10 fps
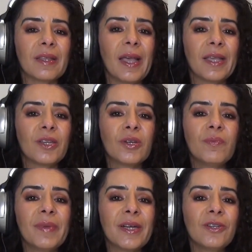Like, your
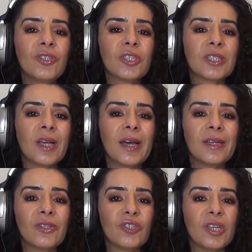marriage is not
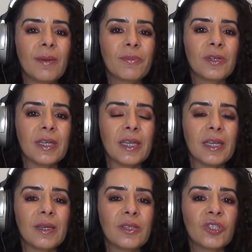in jeopardy